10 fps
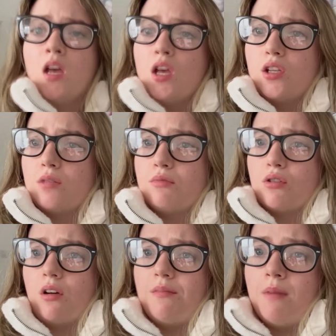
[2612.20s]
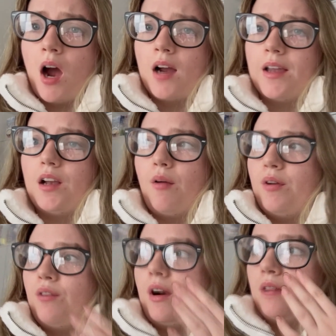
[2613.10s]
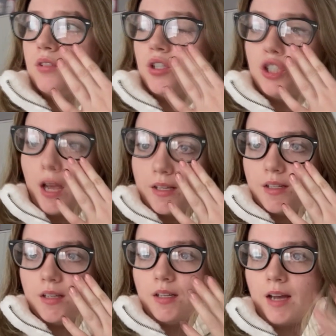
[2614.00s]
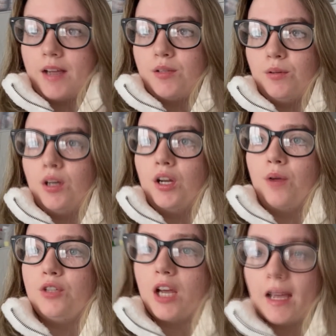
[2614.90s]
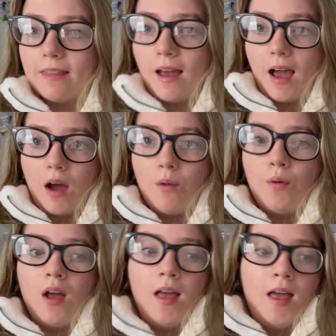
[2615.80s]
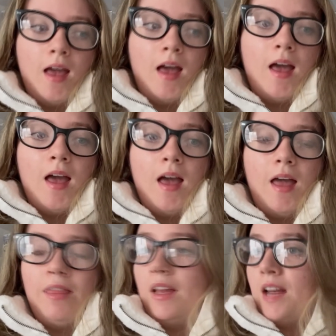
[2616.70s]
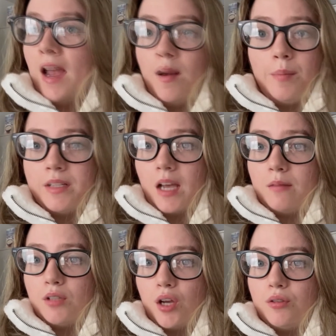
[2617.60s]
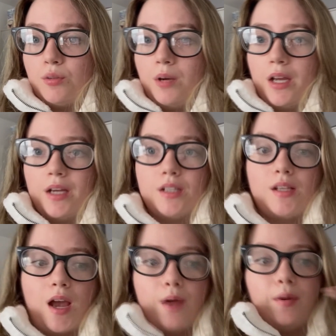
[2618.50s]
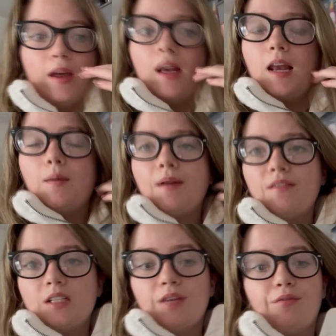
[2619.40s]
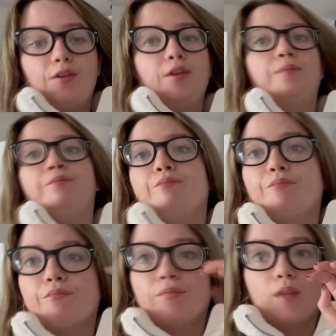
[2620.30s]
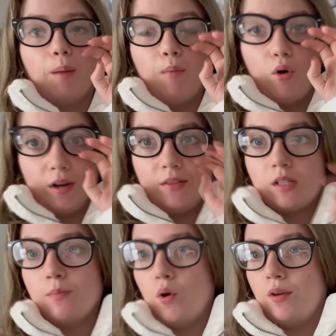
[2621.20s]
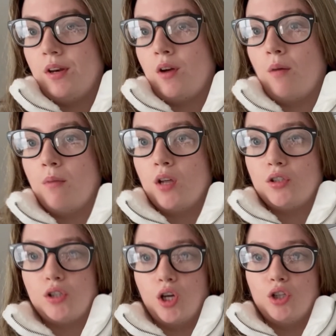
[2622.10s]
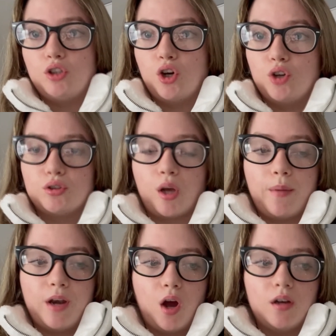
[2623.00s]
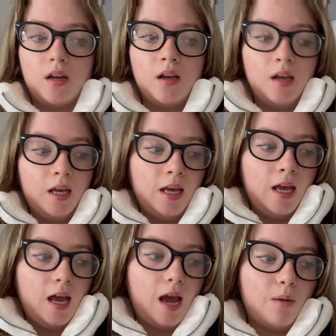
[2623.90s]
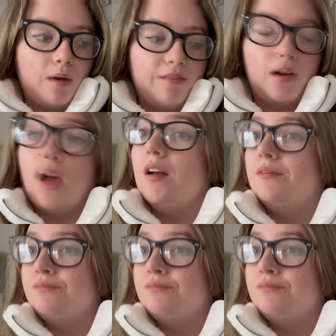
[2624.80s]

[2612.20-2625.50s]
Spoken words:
some sort of market going around Chester today, so we're going to go and check that out. And then, yeah, it'll be time to go to work. So a little bit of a different morning this morning, not much chores going on, however,